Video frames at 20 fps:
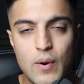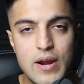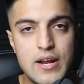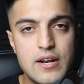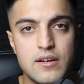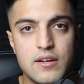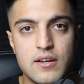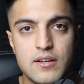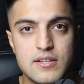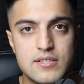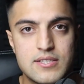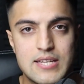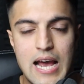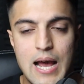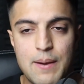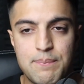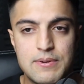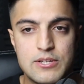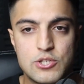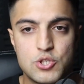way to
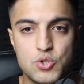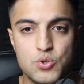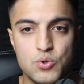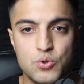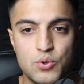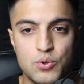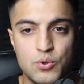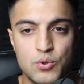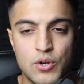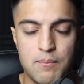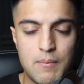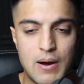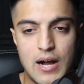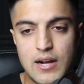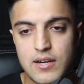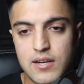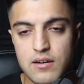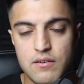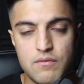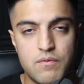tap into the
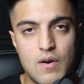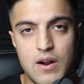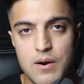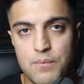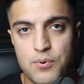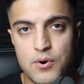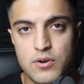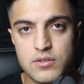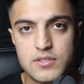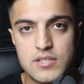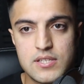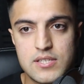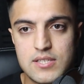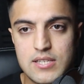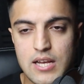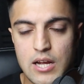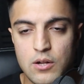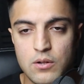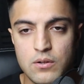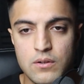market and find a product to
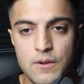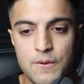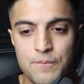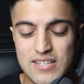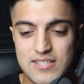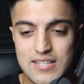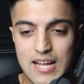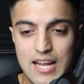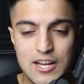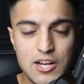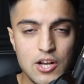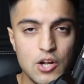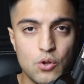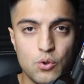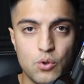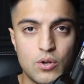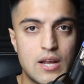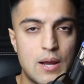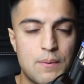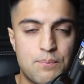sell is taking a
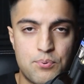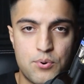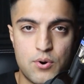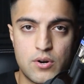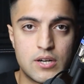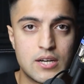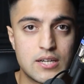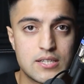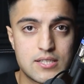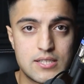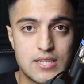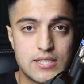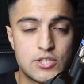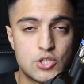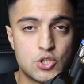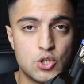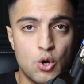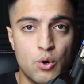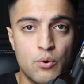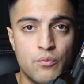look at products that
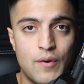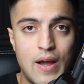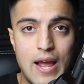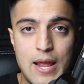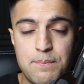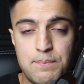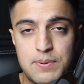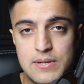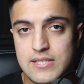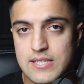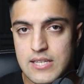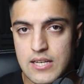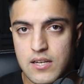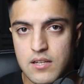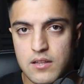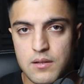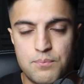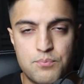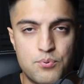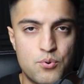solve a
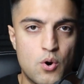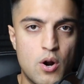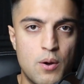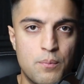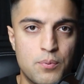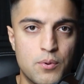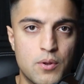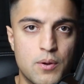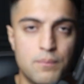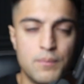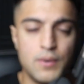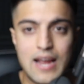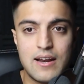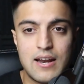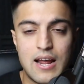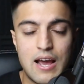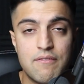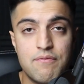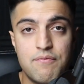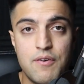particular problem, and
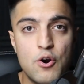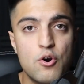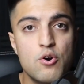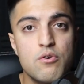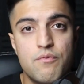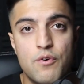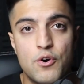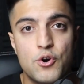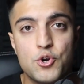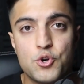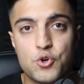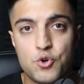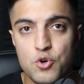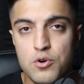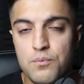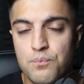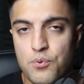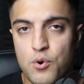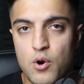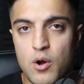a very, very
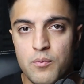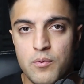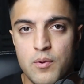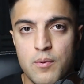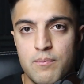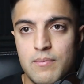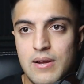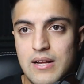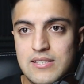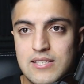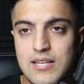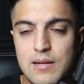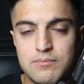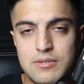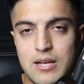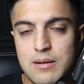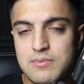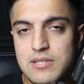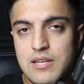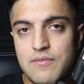good problem, and
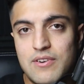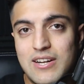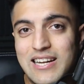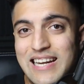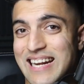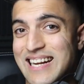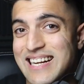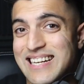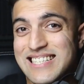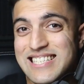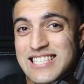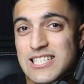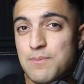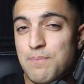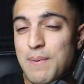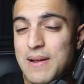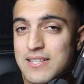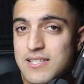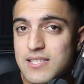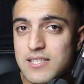sometimes even an
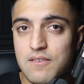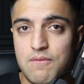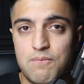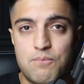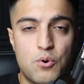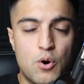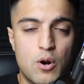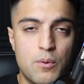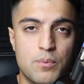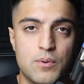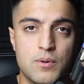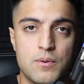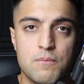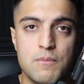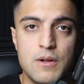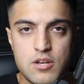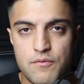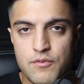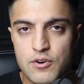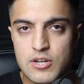expensive problem.
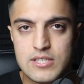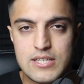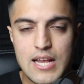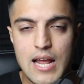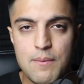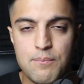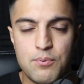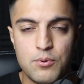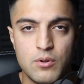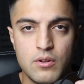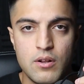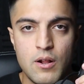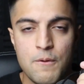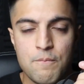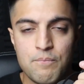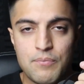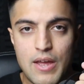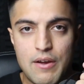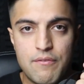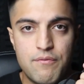So for example,
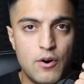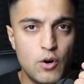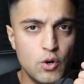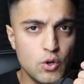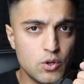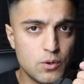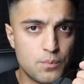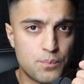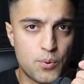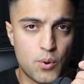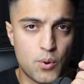a very good